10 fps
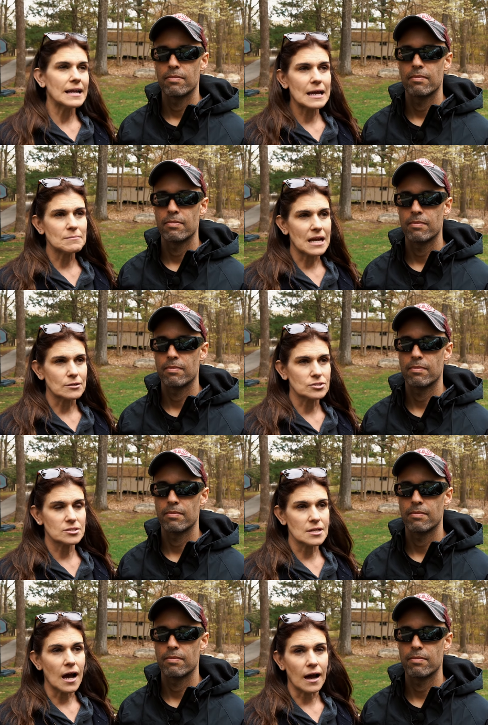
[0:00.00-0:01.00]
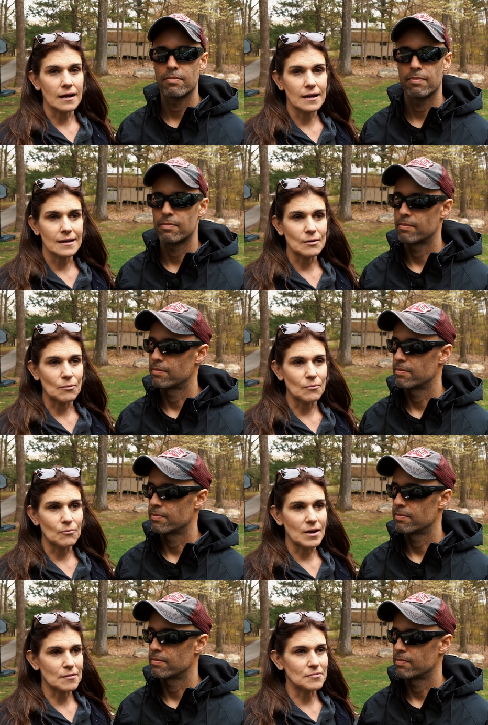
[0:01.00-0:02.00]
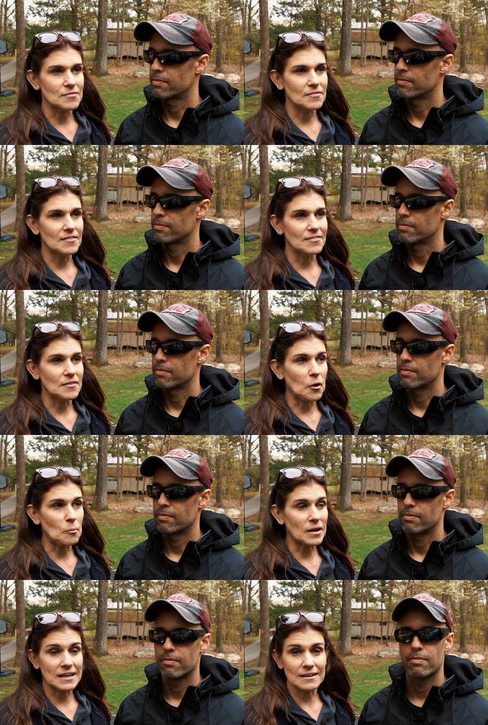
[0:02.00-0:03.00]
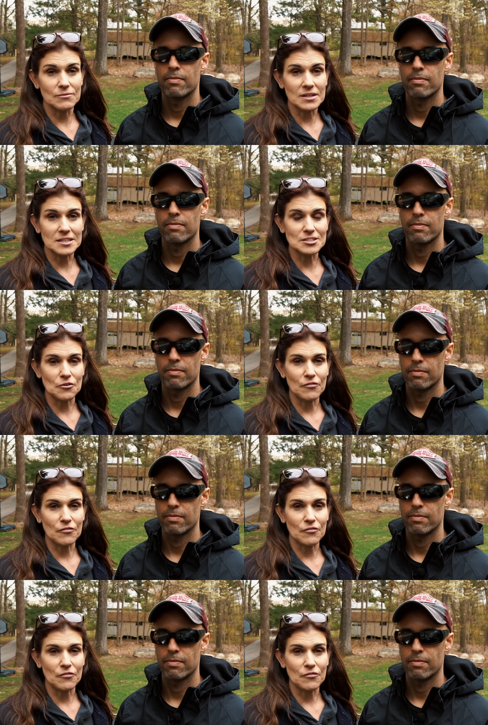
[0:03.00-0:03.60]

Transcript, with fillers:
Speaker 1: I am now stuck with nobody really to